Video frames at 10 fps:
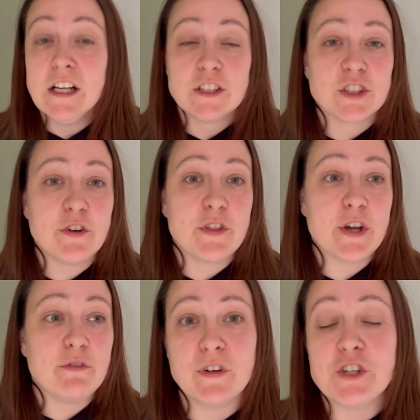so
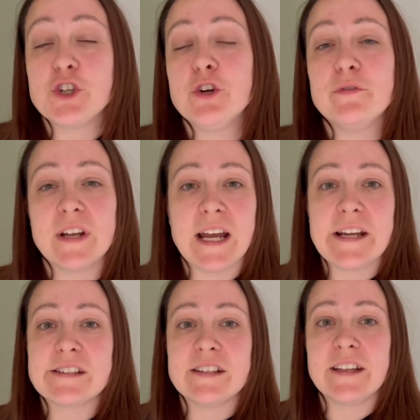they're
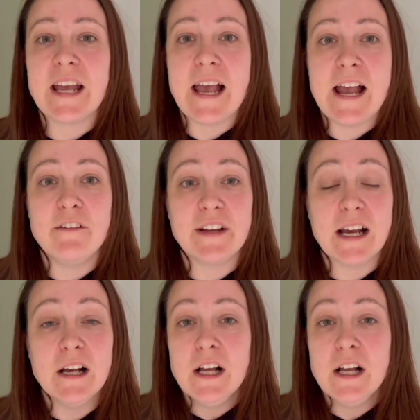rejuvenating the area